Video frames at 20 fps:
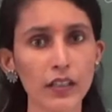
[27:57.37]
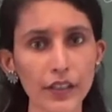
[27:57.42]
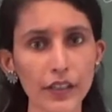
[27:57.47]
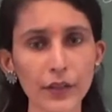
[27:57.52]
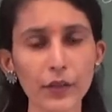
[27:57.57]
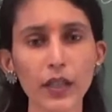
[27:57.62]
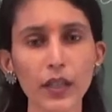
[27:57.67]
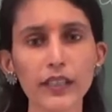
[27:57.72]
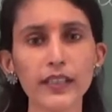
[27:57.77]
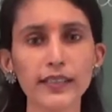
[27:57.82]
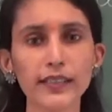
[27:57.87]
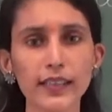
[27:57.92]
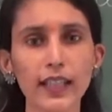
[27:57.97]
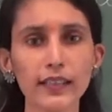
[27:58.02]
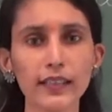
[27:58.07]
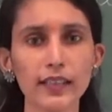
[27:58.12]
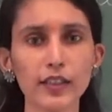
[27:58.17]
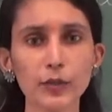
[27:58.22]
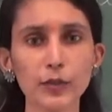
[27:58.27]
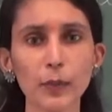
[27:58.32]
Did you
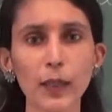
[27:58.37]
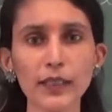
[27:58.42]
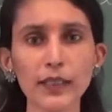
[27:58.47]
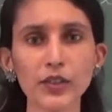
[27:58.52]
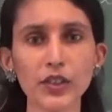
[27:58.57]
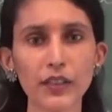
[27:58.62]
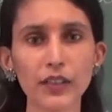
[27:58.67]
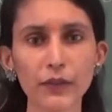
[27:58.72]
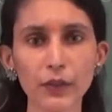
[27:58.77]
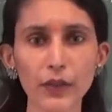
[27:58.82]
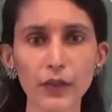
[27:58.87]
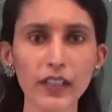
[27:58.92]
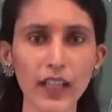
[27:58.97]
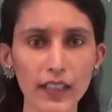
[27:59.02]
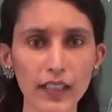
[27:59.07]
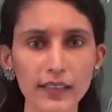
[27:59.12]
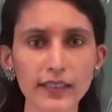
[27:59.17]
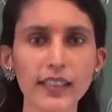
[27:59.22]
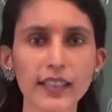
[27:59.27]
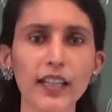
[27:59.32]
understand this much? If you didn't
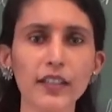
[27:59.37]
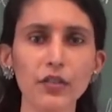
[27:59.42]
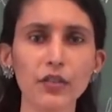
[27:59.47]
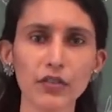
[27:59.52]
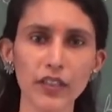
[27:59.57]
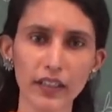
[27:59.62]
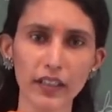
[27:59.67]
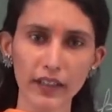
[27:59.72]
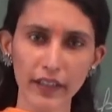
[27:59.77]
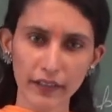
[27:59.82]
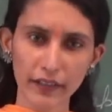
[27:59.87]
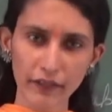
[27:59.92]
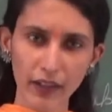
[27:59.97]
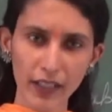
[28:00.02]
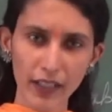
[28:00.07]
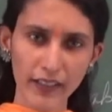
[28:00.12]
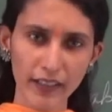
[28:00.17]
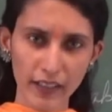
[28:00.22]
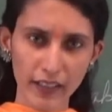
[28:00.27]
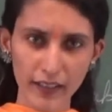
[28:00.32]
understand, you can
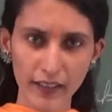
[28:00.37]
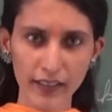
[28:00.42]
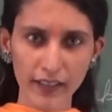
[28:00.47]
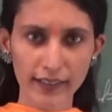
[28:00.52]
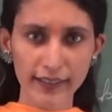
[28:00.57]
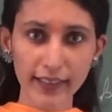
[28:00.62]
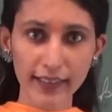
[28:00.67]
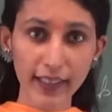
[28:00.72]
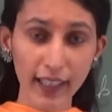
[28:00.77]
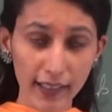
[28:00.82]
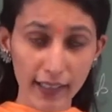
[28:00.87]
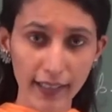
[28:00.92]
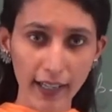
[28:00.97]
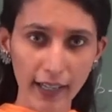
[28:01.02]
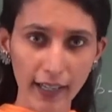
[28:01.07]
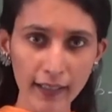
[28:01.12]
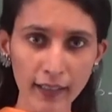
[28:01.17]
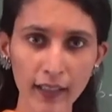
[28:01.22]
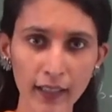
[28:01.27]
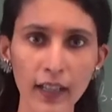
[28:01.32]
rewind and see
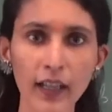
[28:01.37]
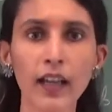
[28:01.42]
again.